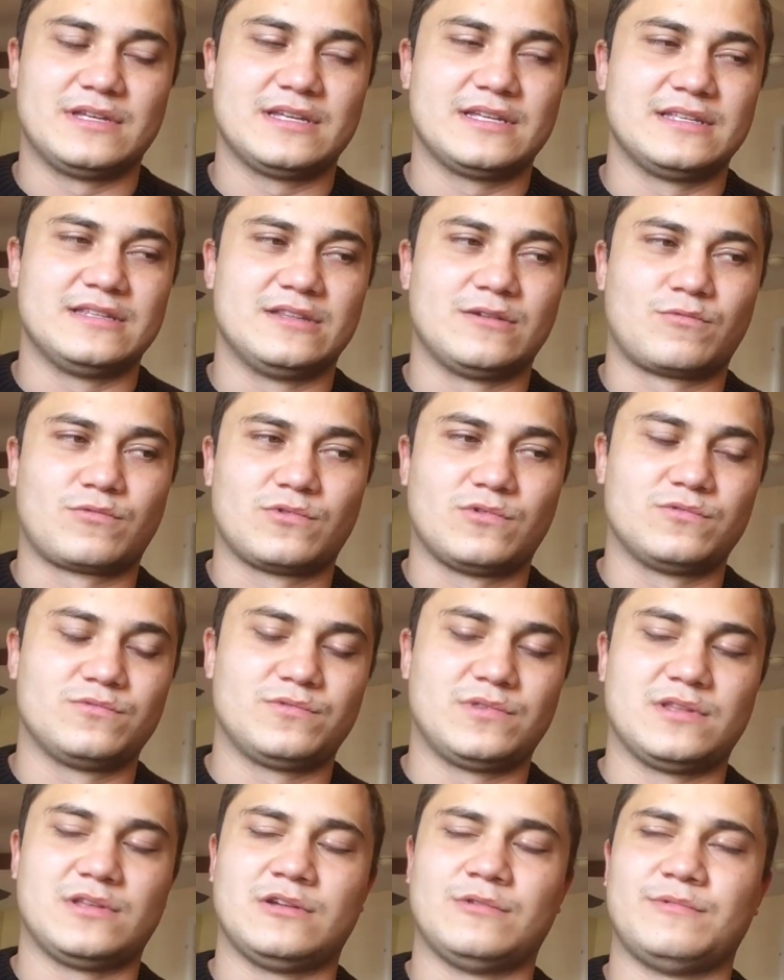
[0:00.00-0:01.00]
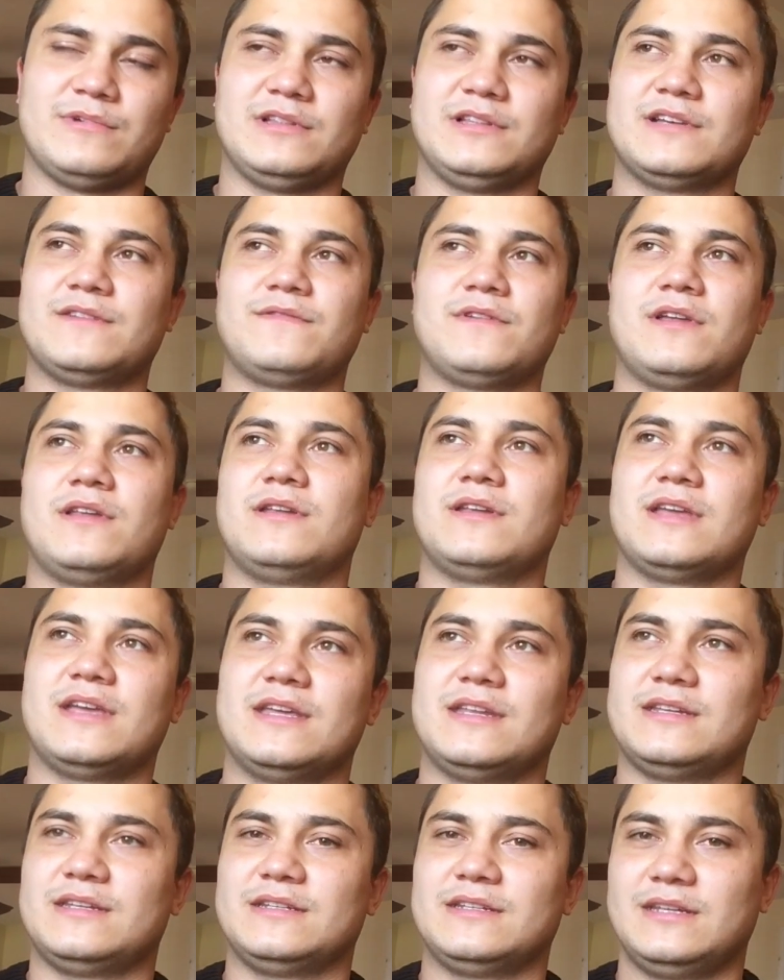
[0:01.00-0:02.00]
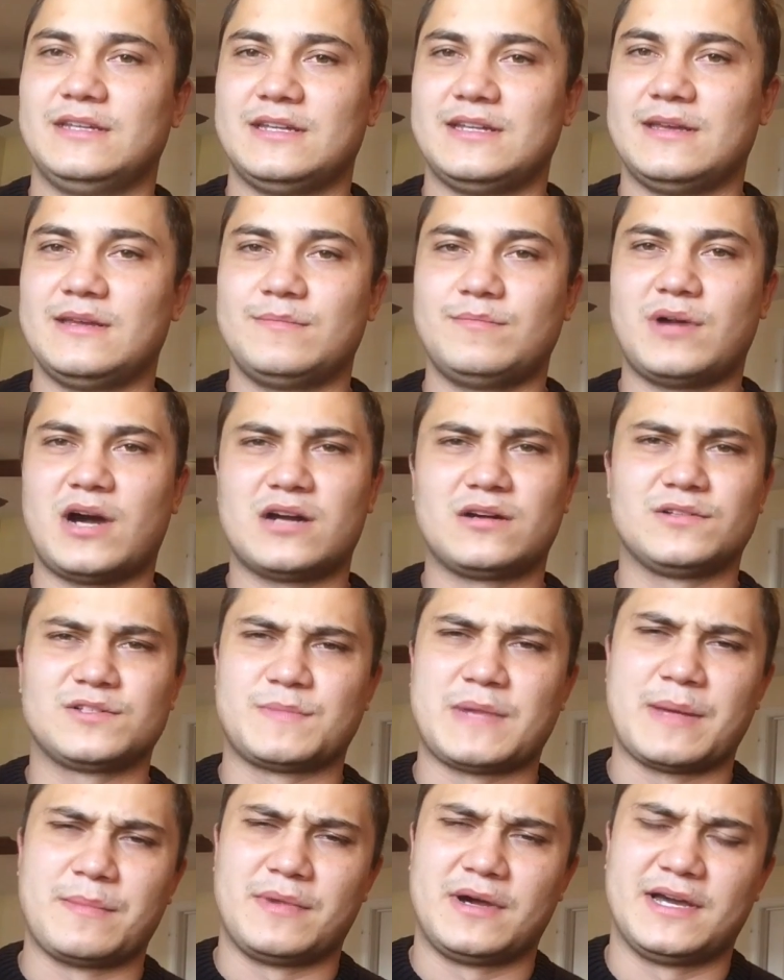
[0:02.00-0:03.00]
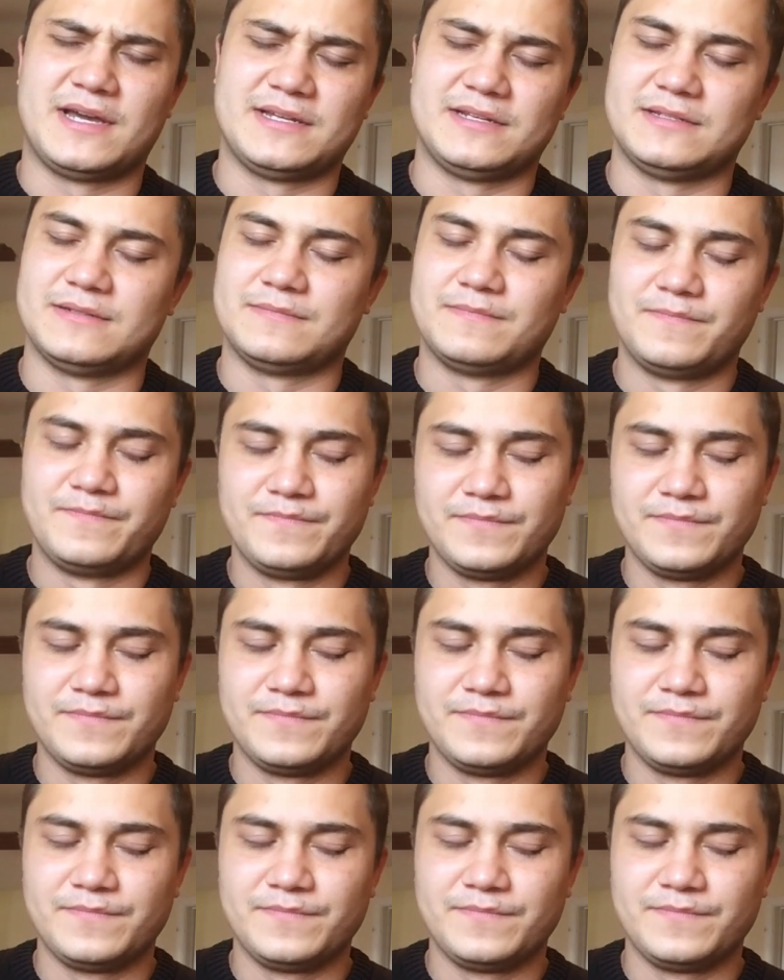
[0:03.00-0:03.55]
in the world and we live in, and it boggles my mind.